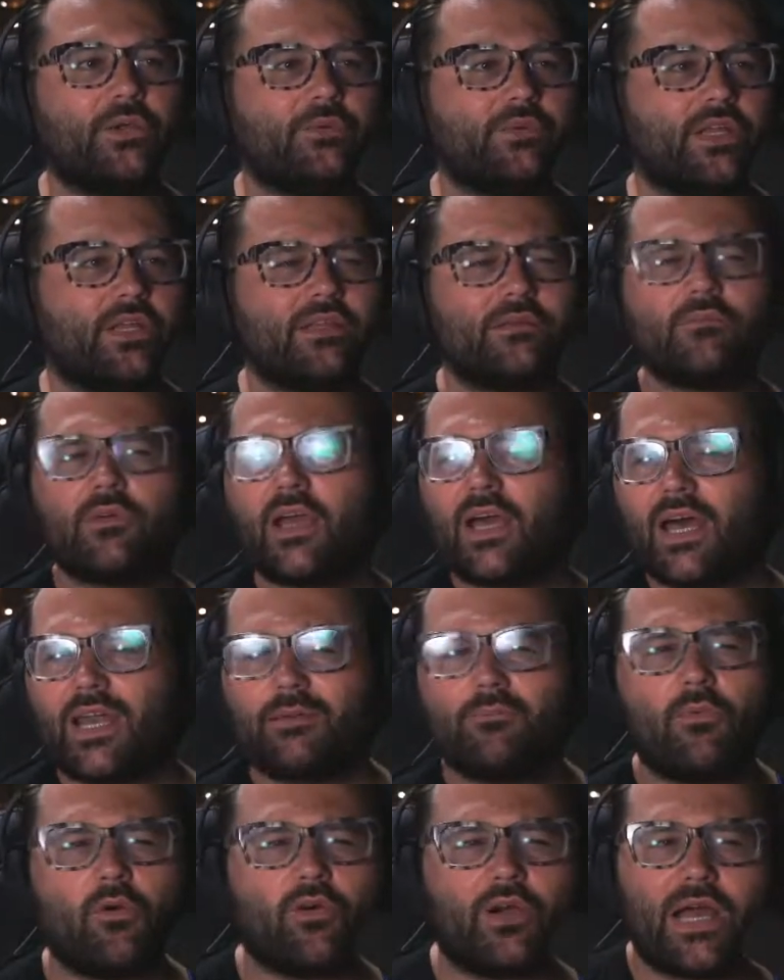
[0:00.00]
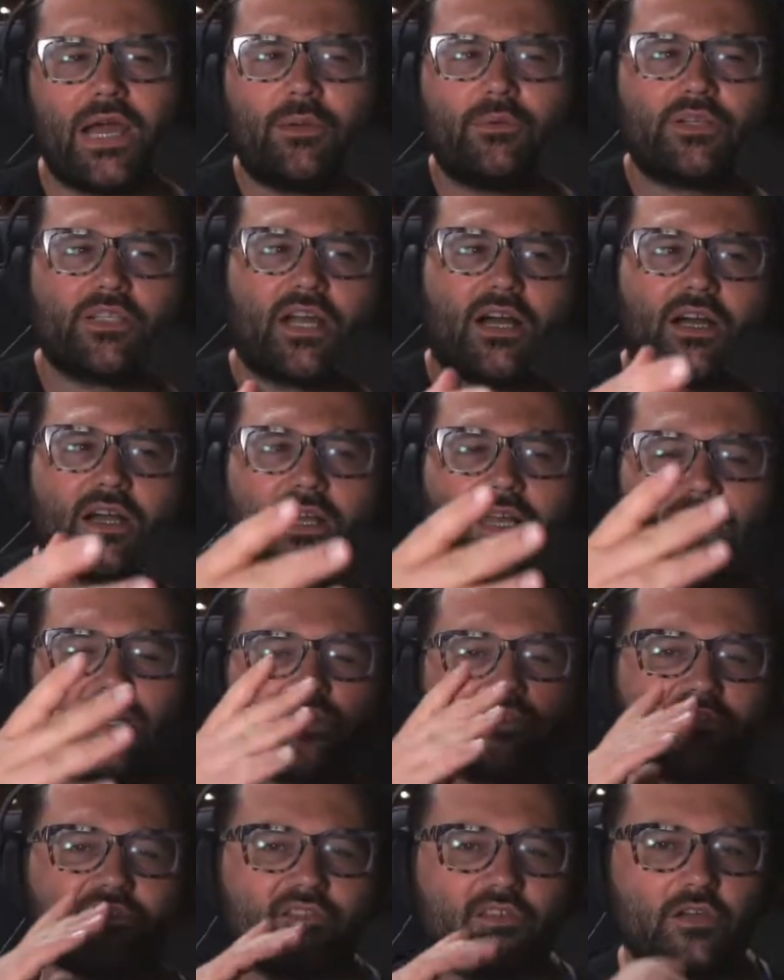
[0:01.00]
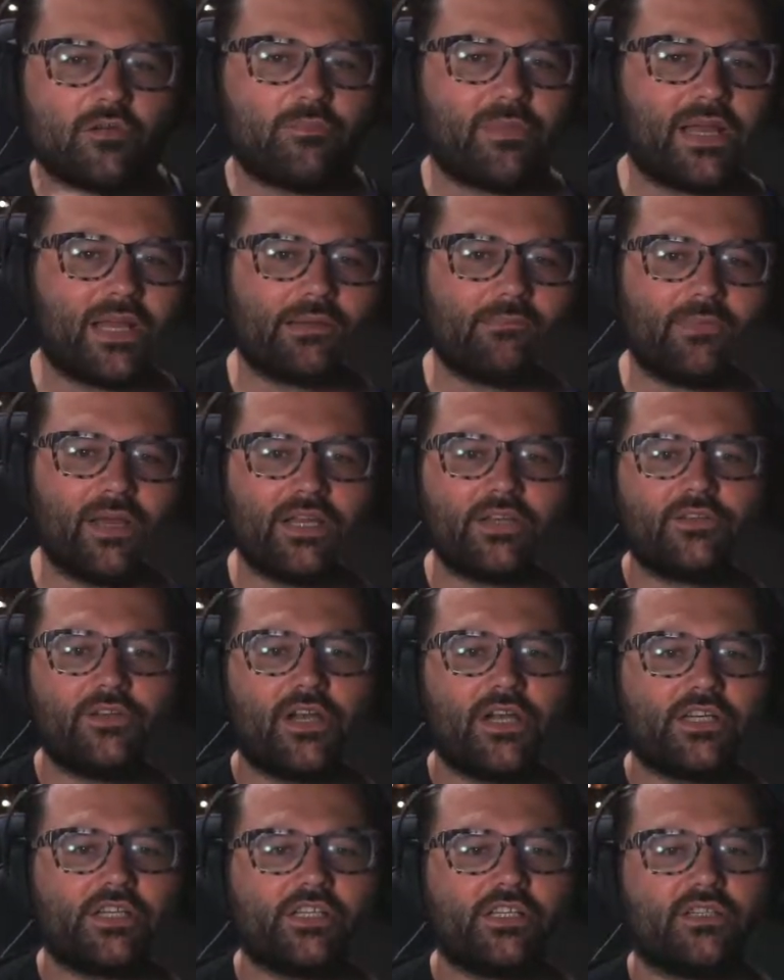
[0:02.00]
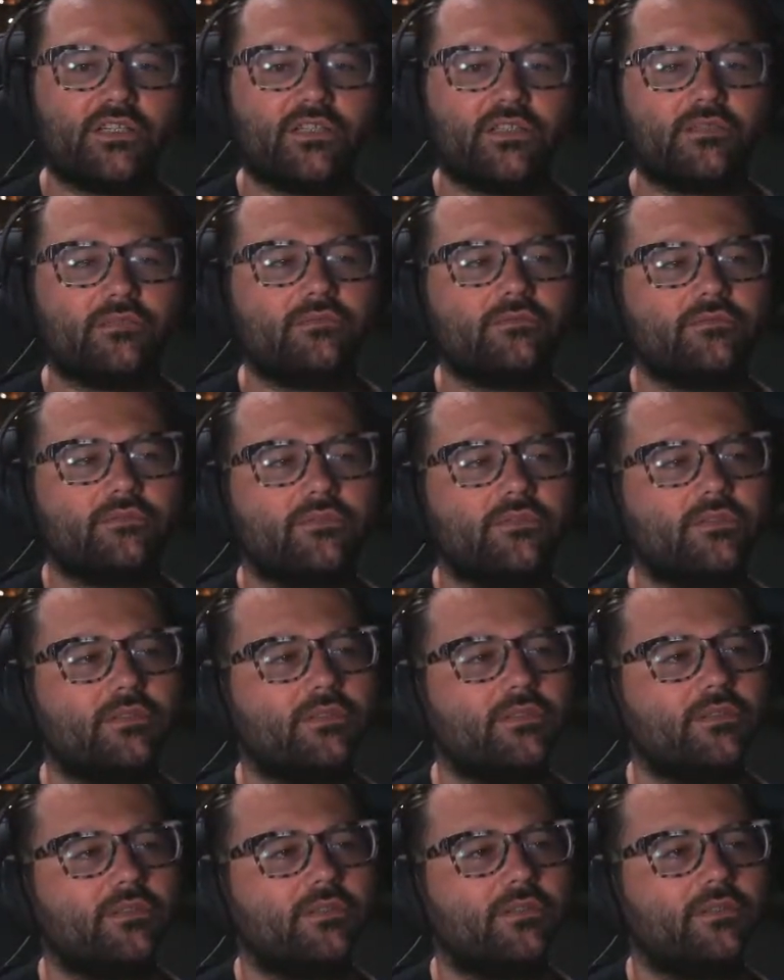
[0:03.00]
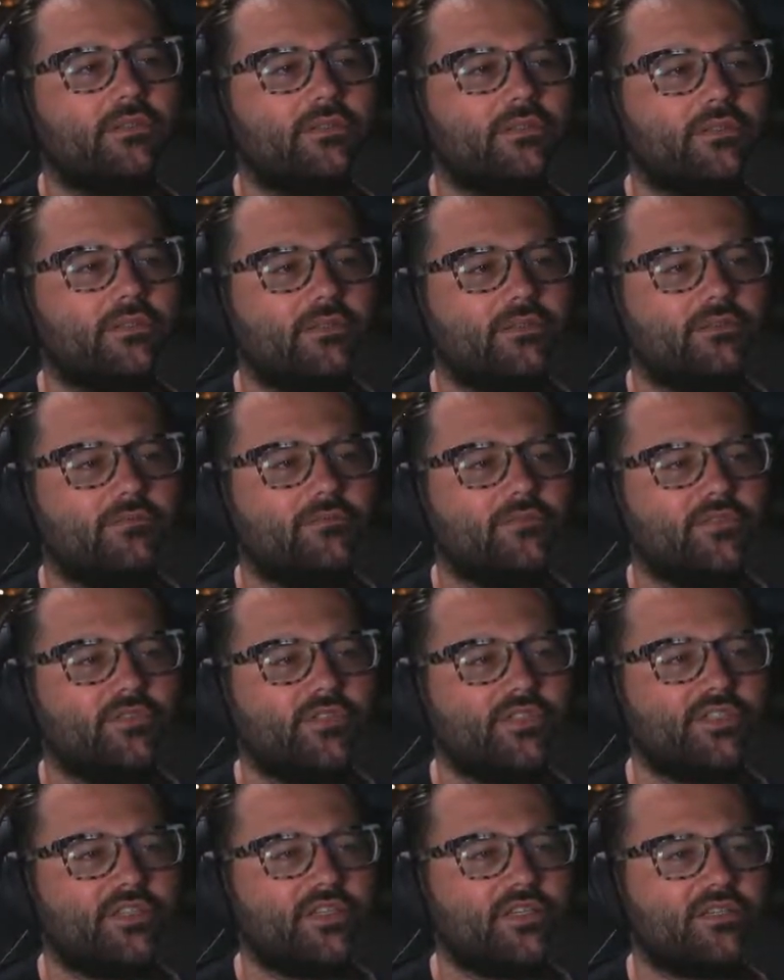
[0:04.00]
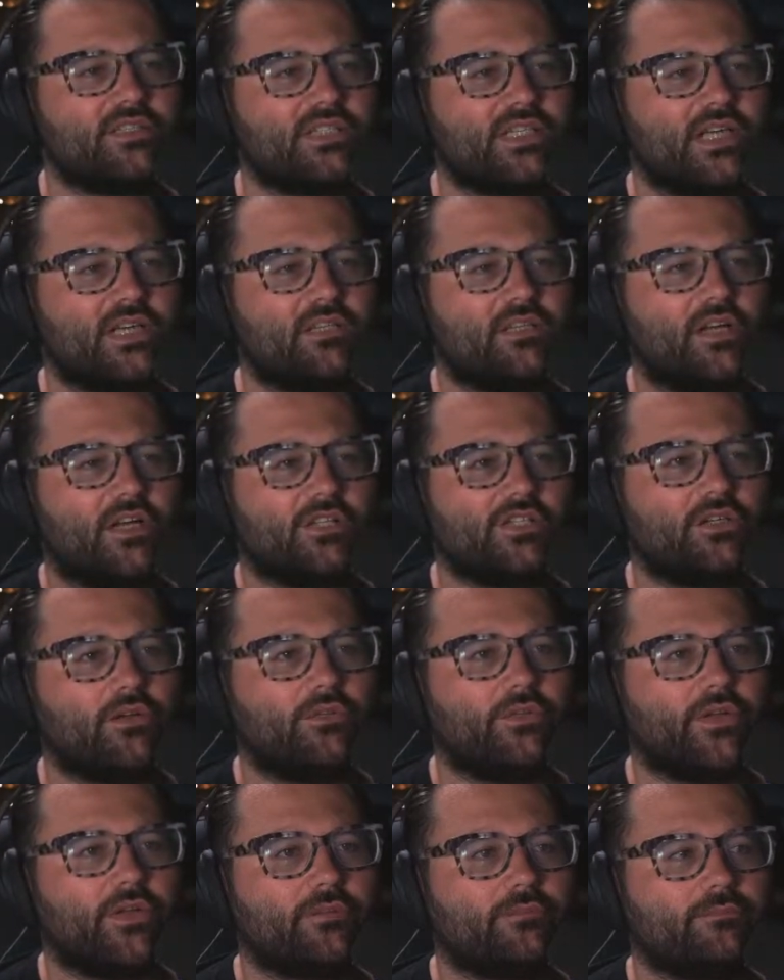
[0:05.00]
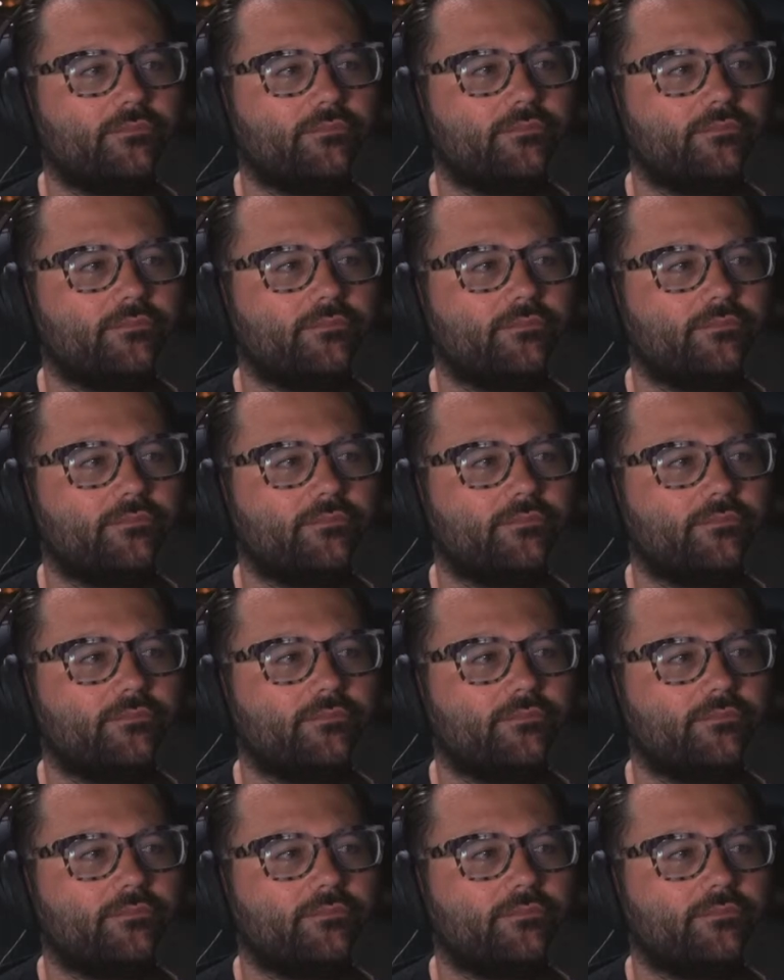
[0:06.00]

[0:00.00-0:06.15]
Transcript: And then the kind of more I would talk, I could steer it back in my direction, and just a psychological thing.